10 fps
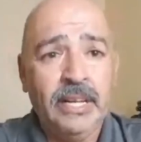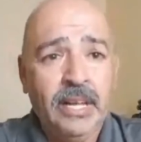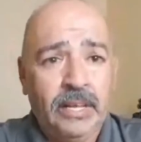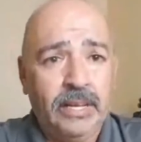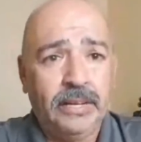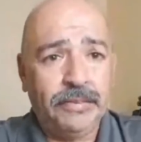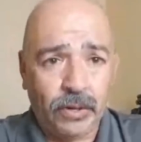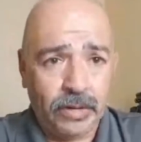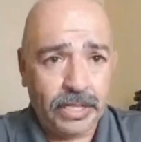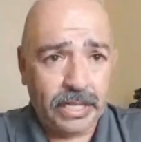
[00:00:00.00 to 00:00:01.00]
if the only
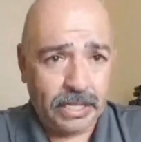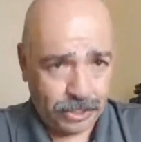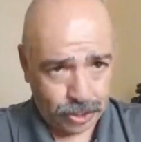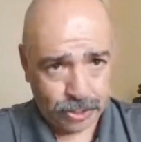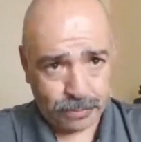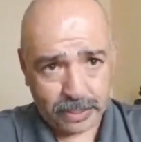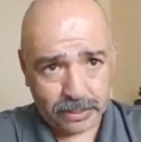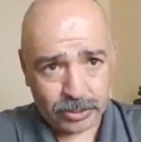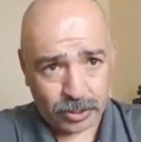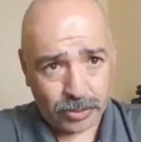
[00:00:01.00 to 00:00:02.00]
thing that you should be
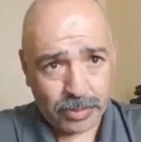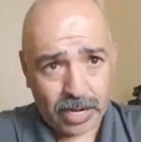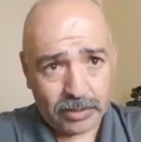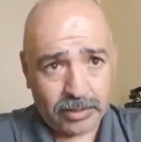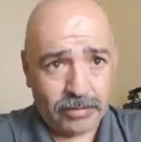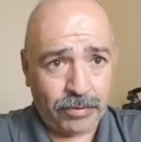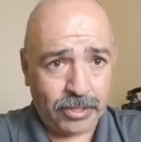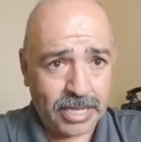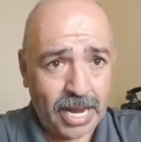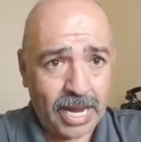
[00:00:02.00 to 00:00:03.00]
concerned about for
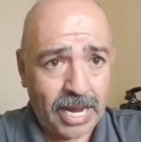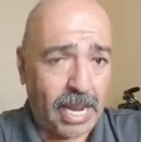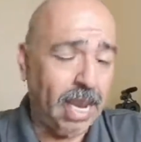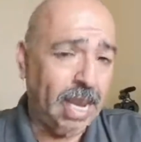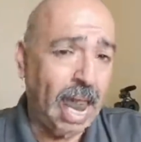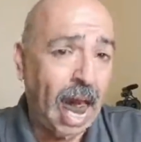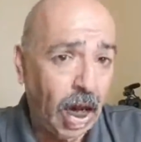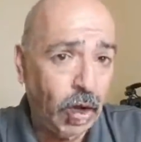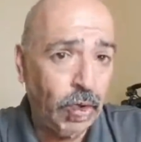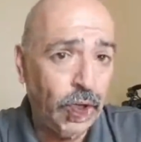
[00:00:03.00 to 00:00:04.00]
taxes is
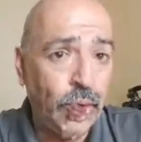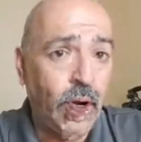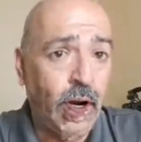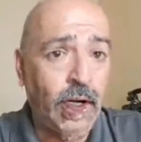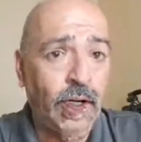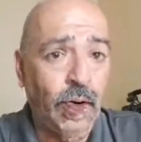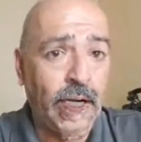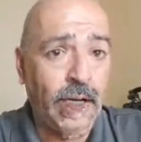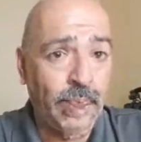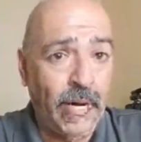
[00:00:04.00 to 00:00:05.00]
how you are
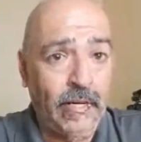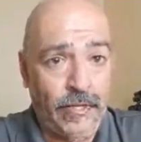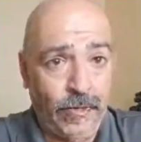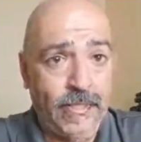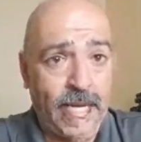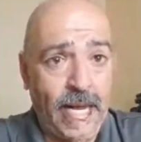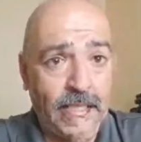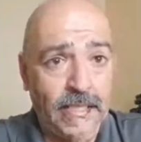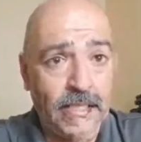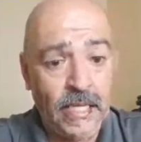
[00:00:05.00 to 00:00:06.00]
going about your
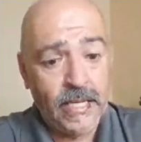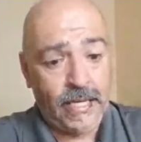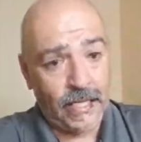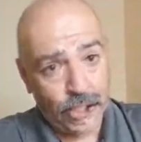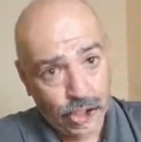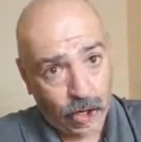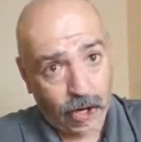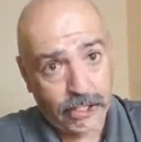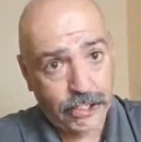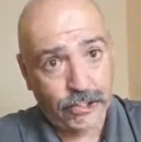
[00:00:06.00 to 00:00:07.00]
taxes and
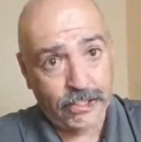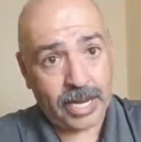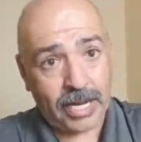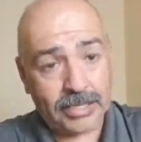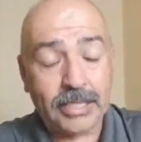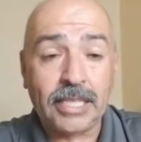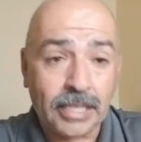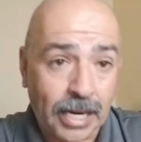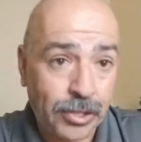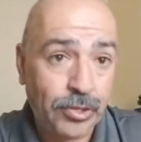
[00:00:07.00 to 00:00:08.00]
charging your taxes, and
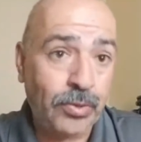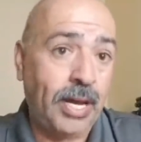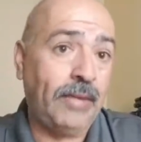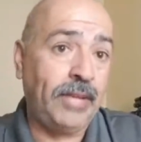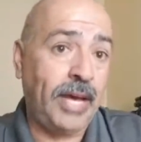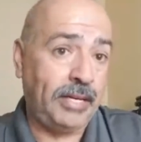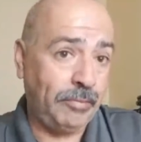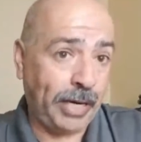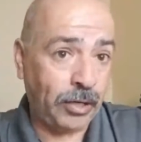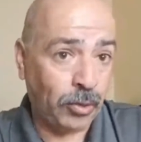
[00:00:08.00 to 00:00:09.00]
I do have that in
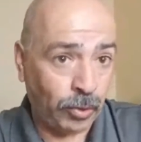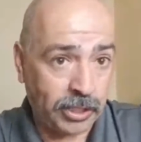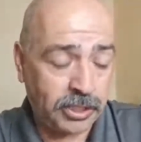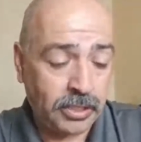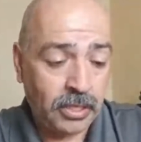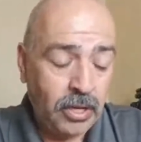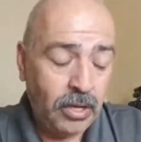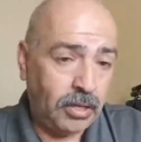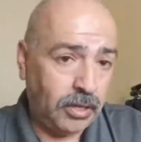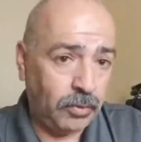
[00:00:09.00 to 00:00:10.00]
my course.
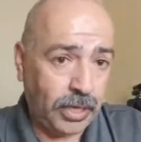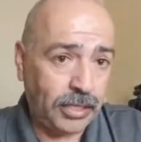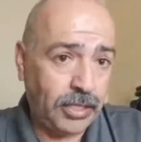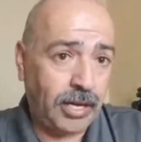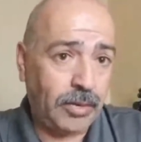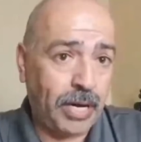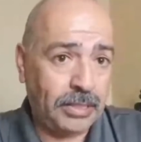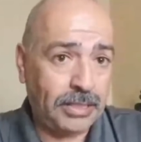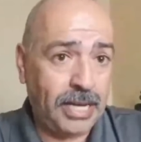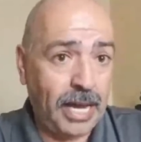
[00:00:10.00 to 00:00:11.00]
When I talk
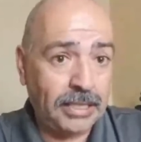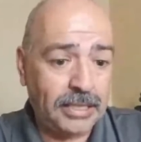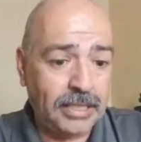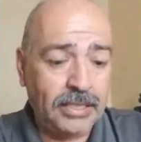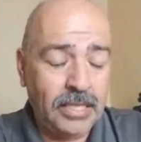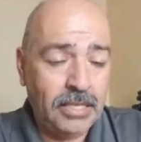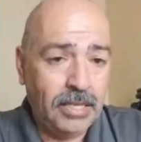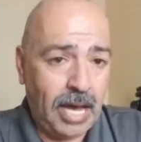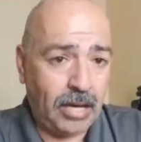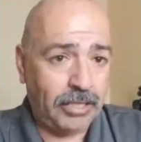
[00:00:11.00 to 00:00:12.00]
about taxes,
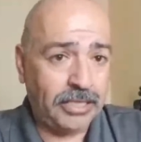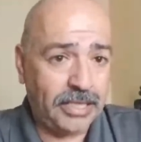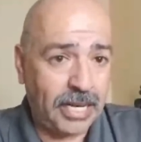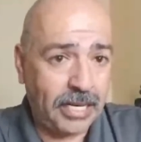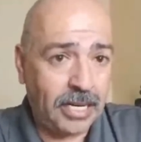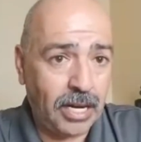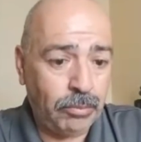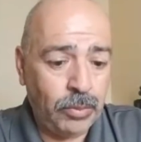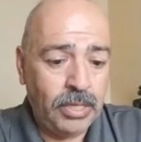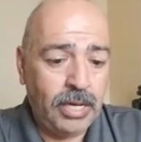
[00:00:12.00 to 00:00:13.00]
how to set it
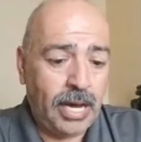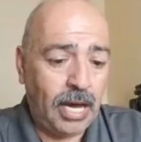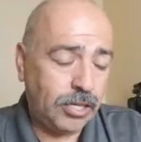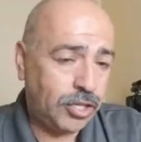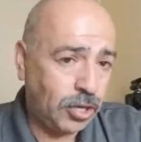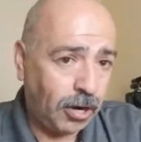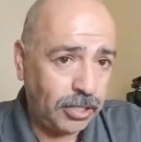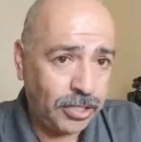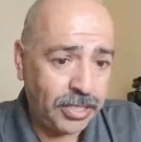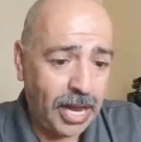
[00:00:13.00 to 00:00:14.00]
up, how to charge
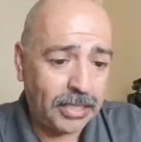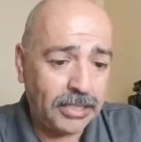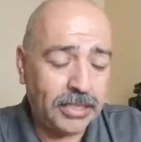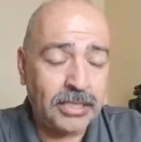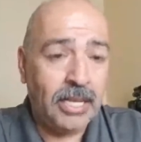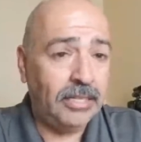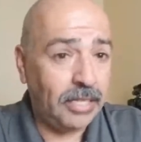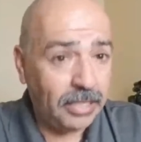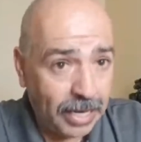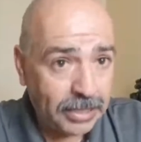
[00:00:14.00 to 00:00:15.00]
the taxes, the
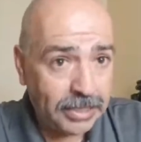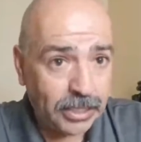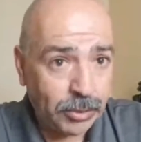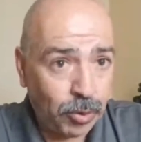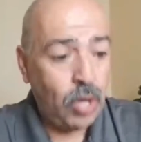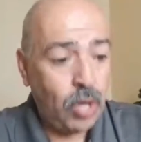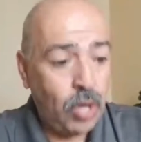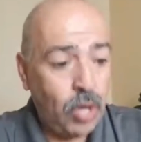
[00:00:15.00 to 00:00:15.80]
Nexus program,